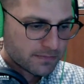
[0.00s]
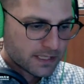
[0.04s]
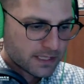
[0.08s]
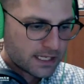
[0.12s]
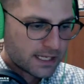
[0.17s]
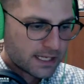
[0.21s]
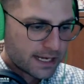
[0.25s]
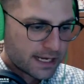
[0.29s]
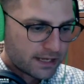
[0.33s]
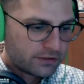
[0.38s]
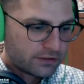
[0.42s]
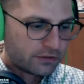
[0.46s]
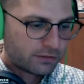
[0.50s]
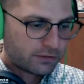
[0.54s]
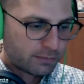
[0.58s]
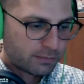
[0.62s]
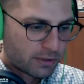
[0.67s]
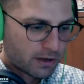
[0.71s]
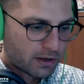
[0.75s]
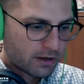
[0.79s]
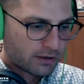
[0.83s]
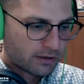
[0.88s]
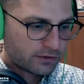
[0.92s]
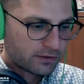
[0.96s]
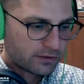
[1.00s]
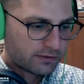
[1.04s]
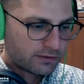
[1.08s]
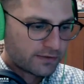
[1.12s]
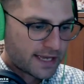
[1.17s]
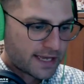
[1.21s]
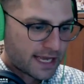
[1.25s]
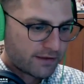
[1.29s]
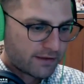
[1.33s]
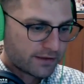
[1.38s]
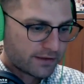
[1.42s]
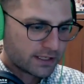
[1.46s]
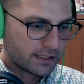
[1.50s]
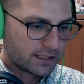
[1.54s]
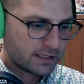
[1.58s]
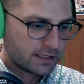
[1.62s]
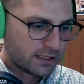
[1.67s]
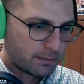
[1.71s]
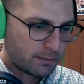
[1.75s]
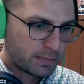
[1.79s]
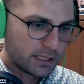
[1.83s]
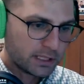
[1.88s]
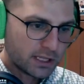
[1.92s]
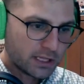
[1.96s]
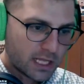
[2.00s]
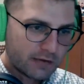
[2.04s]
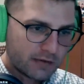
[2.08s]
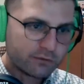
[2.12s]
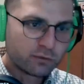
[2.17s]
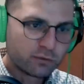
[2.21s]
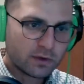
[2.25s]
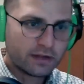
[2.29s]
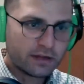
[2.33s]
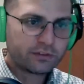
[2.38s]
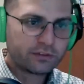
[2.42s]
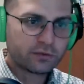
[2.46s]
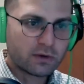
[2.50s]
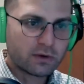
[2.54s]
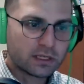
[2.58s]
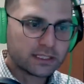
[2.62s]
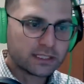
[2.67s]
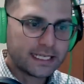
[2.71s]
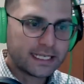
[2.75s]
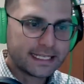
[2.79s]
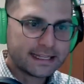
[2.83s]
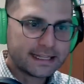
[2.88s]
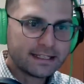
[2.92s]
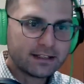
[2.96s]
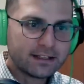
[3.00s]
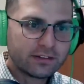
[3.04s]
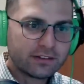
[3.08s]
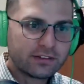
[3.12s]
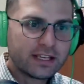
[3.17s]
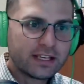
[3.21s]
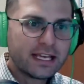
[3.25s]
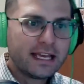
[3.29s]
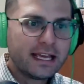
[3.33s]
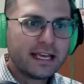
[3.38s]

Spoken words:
nicest parts of having a beloved restaurant like this